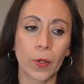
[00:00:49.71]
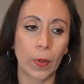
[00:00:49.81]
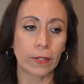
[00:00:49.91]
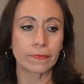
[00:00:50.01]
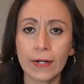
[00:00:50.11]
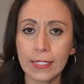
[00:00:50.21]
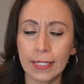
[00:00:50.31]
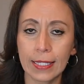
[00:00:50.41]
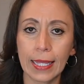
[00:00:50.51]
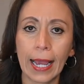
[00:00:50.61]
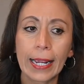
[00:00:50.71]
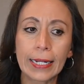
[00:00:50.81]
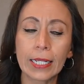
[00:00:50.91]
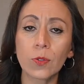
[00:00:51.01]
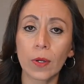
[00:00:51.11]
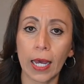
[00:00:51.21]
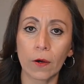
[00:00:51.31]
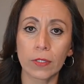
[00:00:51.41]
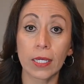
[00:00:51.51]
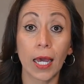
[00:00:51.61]
Well, first thing, I need to
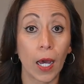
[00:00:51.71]
count